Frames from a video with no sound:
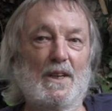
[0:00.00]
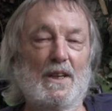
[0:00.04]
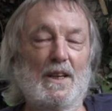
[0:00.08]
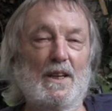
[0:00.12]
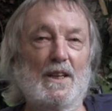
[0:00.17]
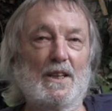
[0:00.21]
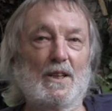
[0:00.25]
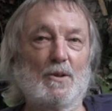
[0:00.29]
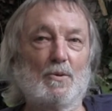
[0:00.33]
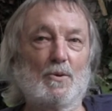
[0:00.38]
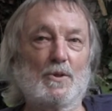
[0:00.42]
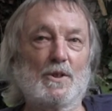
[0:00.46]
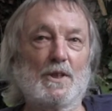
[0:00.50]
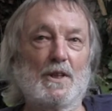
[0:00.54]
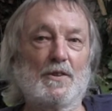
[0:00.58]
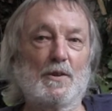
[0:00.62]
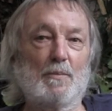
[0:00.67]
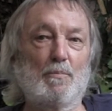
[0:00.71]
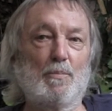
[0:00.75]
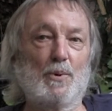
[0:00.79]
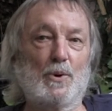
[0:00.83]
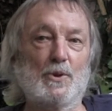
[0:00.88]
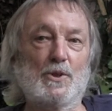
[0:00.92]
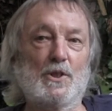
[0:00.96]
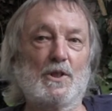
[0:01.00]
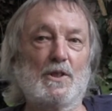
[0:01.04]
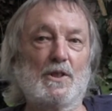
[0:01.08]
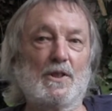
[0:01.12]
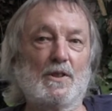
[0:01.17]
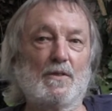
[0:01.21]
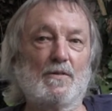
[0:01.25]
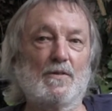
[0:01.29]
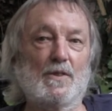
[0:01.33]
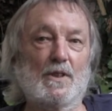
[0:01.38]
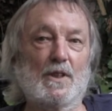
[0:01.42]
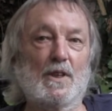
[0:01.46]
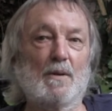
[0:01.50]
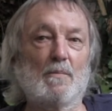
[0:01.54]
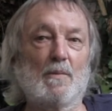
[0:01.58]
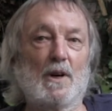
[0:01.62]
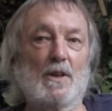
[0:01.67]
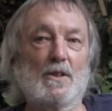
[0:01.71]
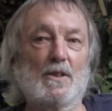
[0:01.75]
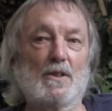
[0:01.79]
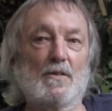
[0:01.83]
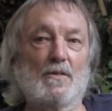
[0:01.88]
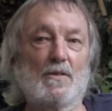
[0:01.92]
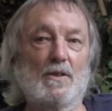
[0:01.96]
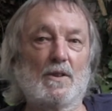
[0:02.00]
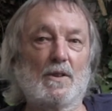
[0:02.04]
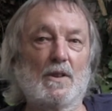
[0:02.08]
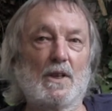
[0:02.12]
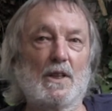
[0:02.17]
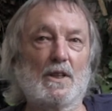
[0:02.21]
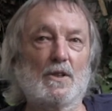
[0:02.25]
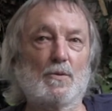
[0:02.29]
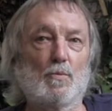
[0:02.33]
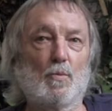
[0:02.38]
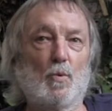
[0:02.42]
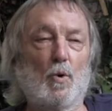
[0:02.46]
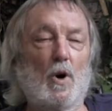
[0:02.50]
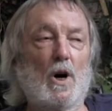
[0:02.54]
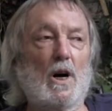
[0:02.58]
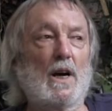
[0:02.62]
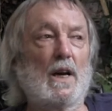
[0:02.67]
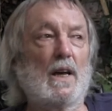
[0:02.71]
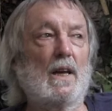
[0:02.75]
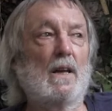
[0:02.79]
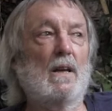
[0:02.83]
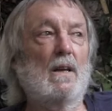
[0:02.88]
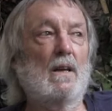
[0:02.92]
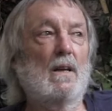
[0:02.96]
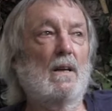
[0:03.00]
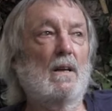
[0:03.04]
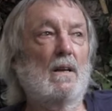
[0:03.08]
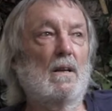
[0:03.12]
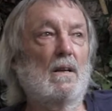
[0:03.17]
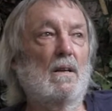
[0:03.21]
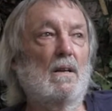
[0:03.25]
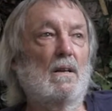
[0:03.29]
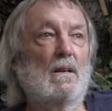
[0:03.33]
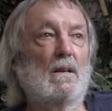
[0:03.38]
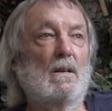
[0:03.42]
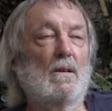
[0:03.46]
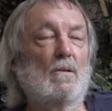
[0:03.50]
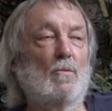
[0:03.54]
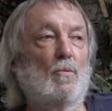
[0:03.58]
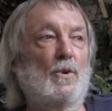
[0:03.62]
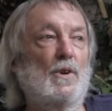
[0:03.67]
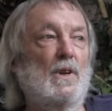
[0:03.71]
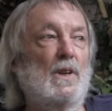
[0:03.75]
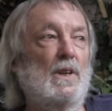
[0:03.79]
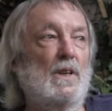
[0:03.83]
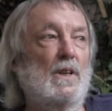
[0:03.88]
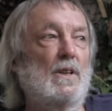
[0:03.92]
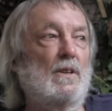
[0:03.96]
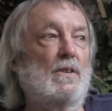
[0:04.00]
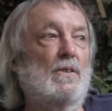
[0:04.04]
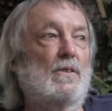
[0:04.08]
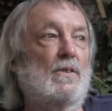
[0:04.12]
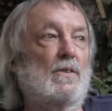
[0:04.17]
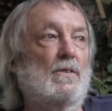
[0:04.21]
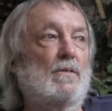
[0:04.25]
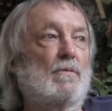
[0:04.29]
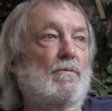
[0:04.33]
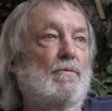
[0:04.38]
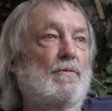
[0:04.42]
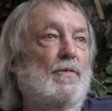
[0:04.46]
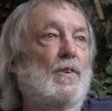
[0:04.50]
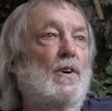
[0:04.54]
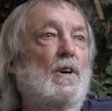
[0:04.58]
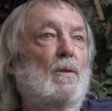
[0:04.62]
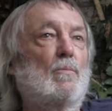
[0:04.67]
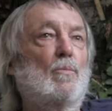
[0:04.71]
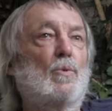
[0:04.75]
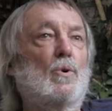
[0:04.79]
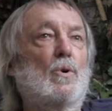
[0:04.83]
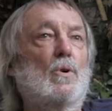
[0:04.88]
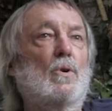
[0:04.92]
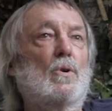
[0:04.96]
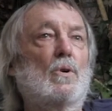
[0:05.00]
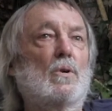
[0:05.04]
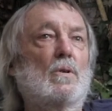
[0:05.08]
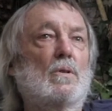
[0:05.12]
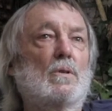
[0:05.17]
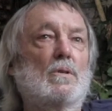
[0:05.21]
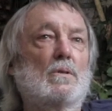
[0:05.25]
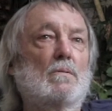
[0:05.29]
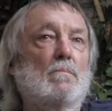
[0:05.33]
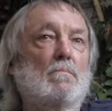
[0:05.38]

there was nothing positive to come out of it. And that's why we need far more,